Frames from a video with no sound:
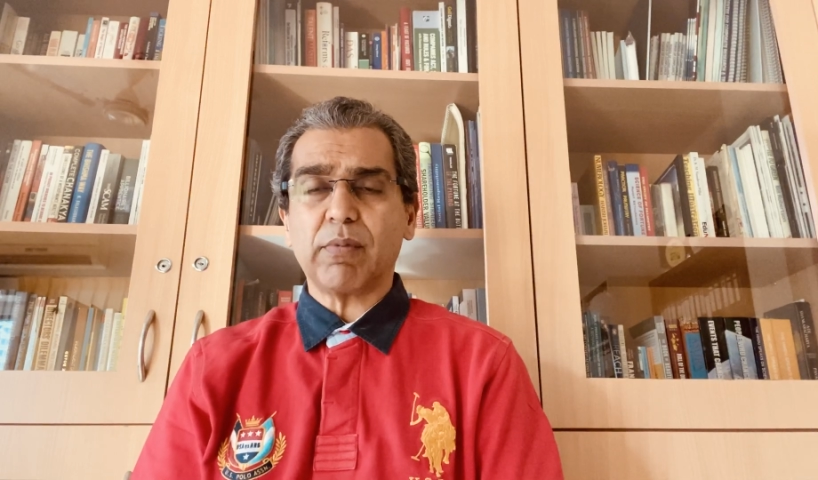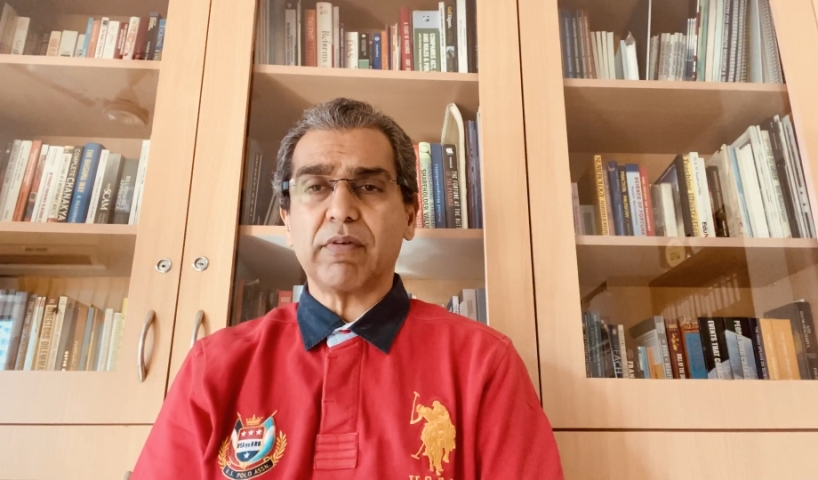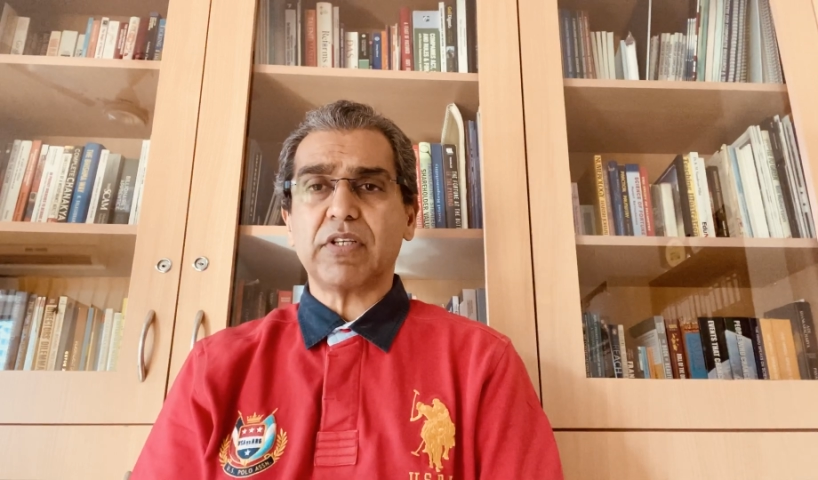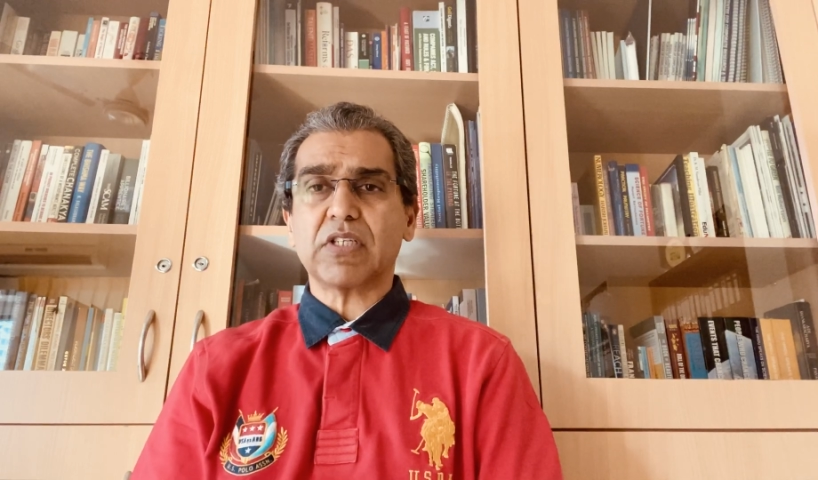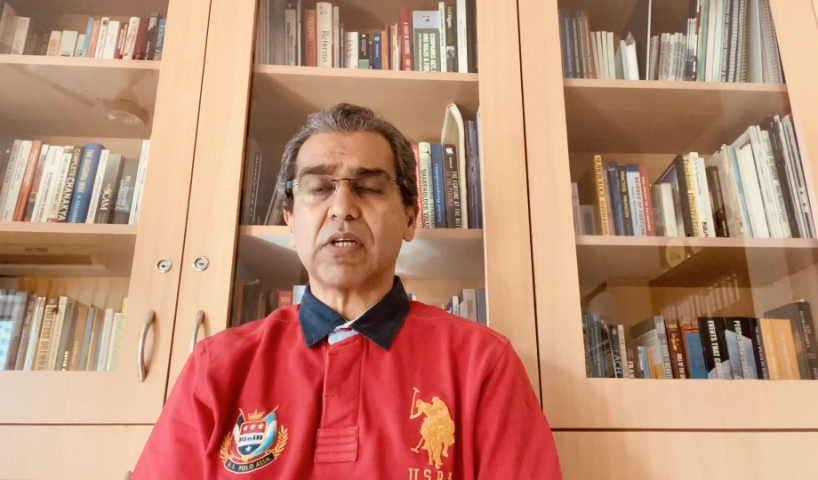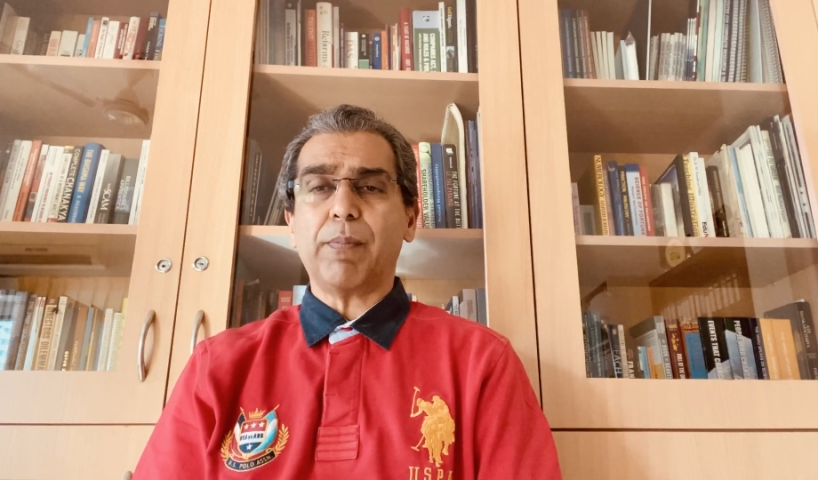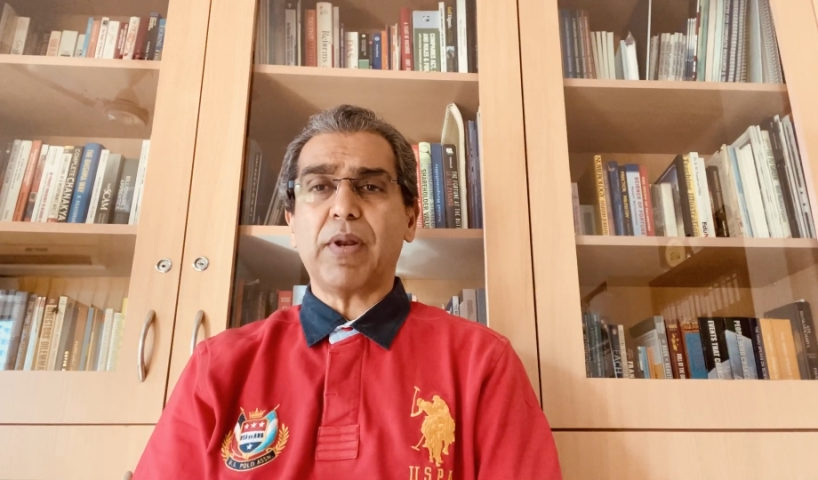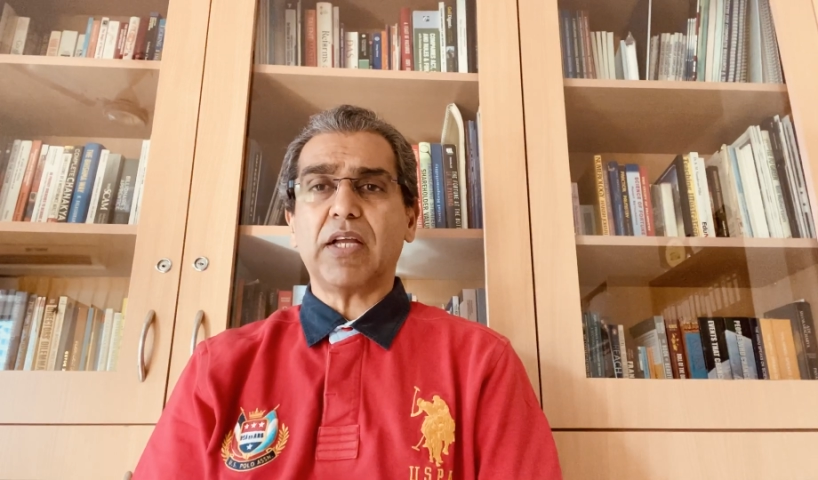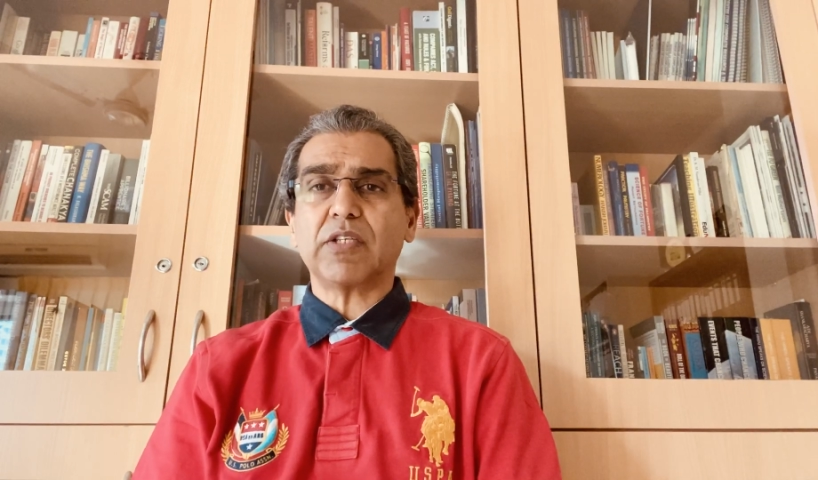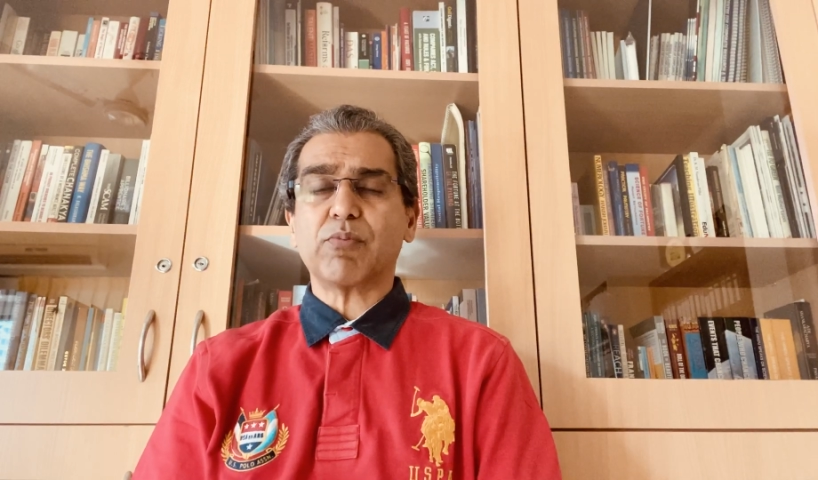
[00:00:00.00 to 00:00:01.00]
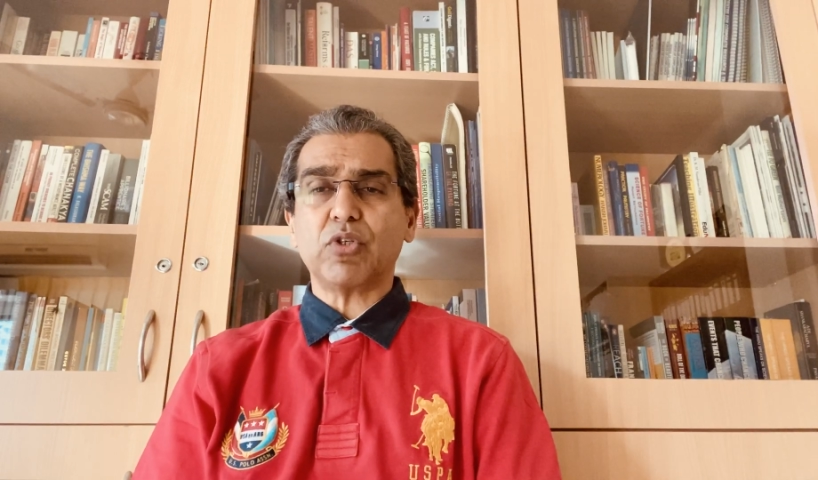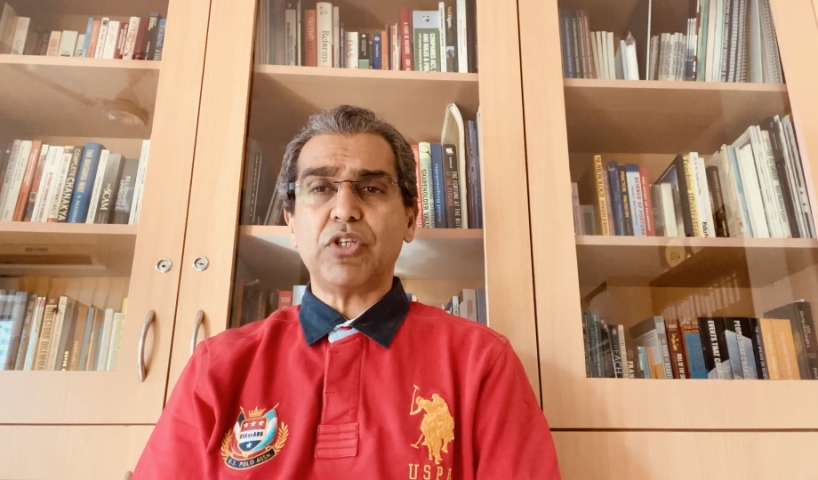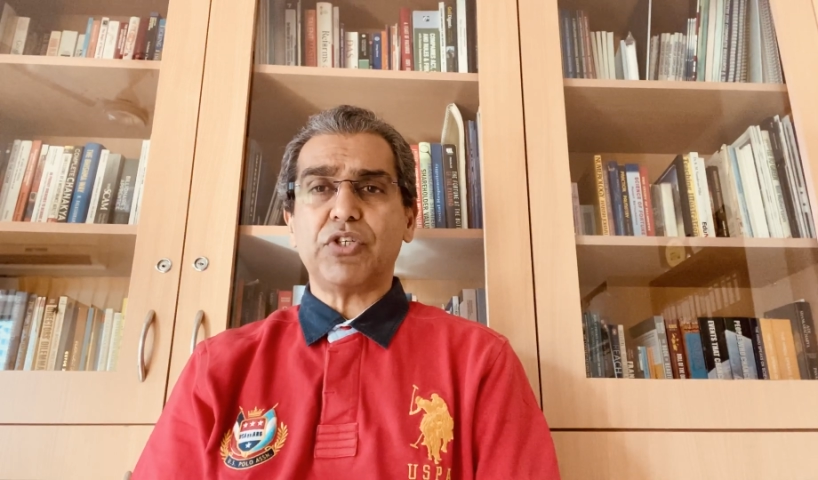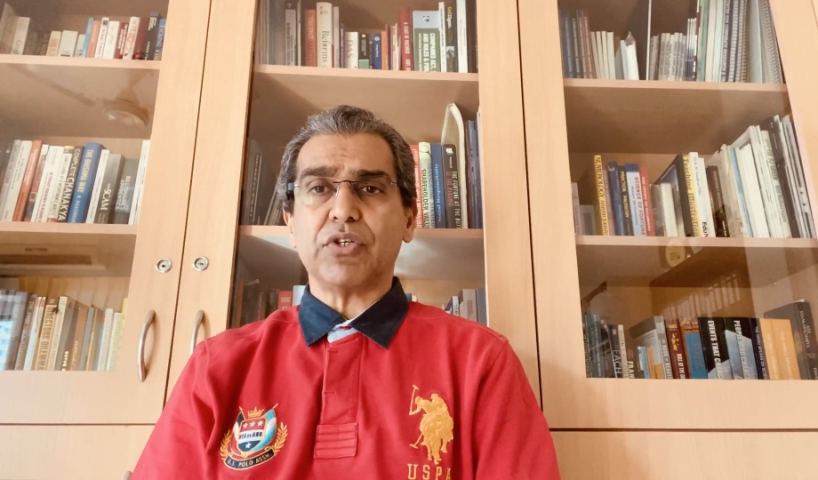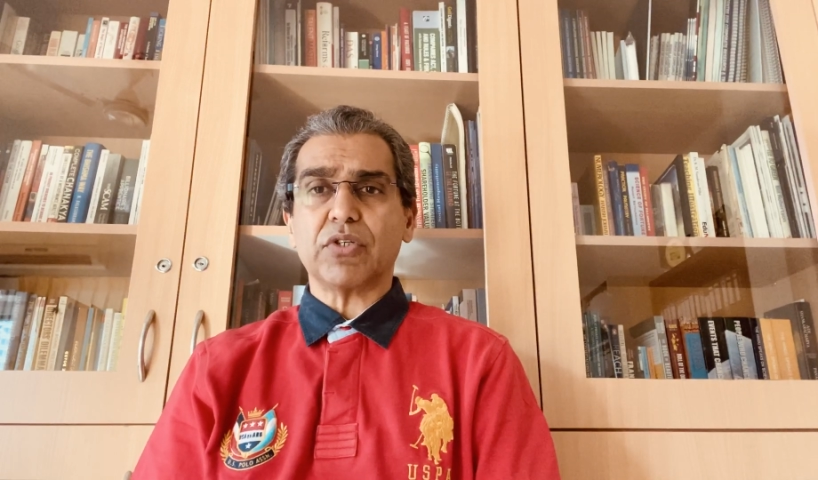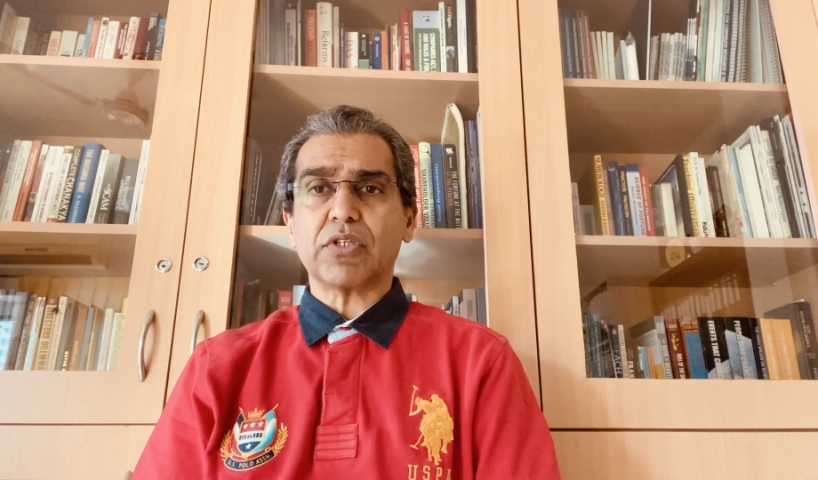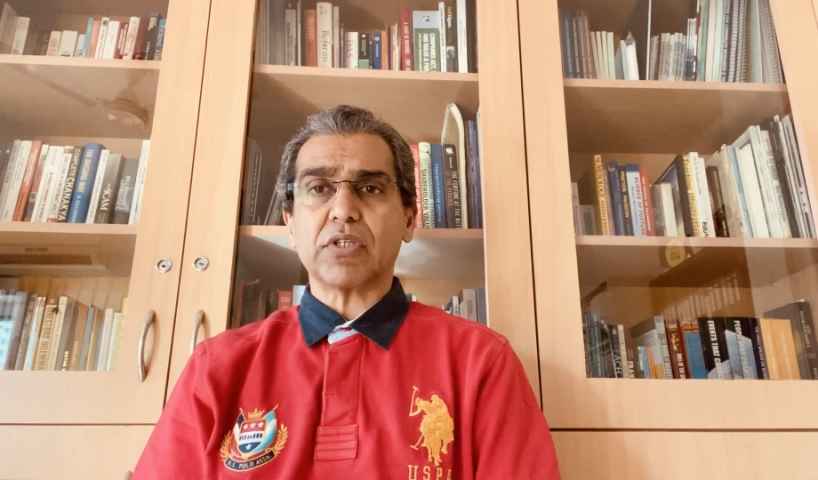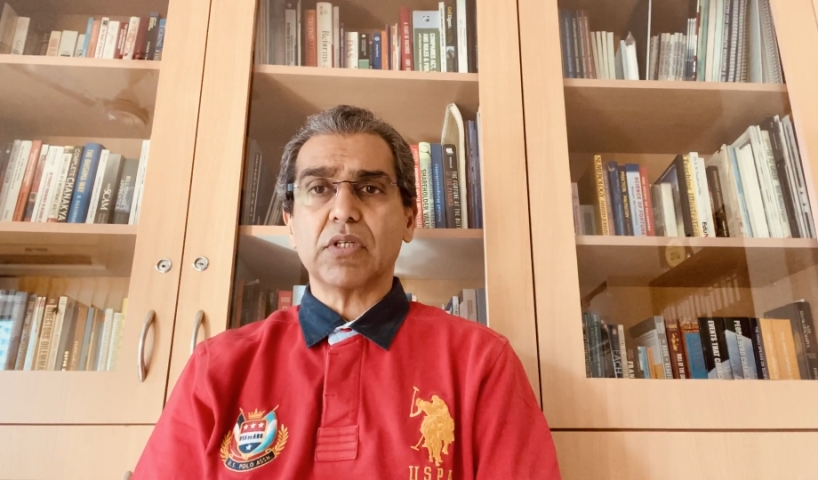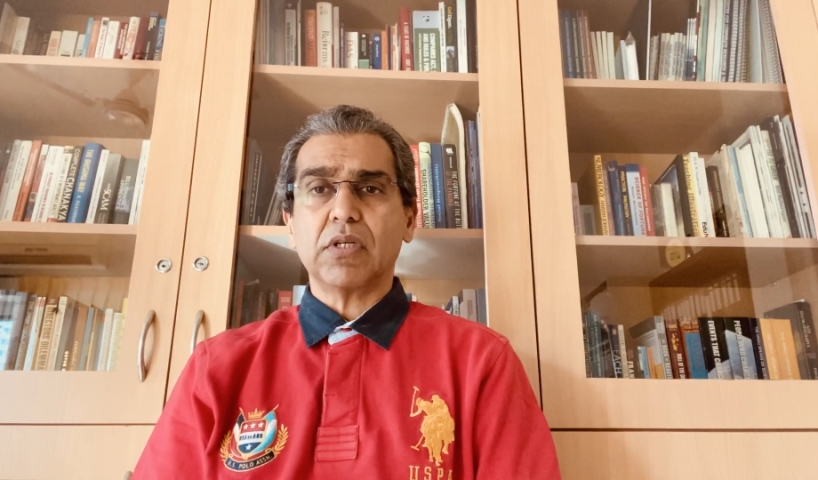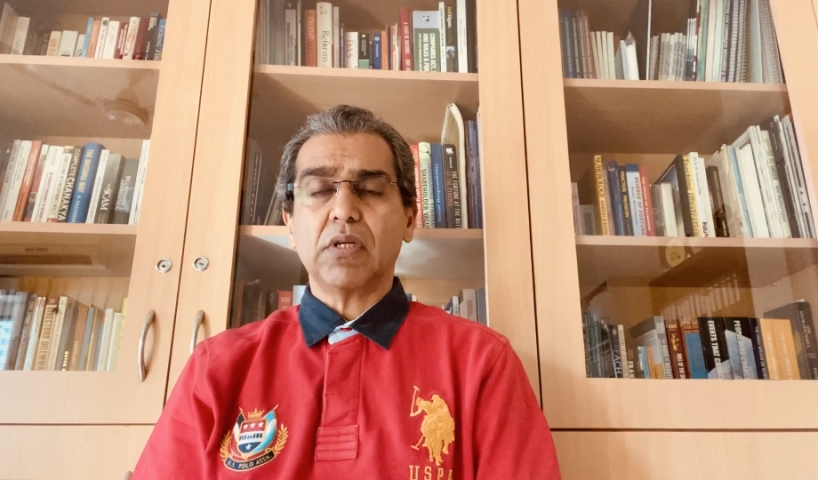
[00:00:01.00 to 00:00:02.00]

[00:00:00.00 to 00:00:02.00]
of these compliance procedures?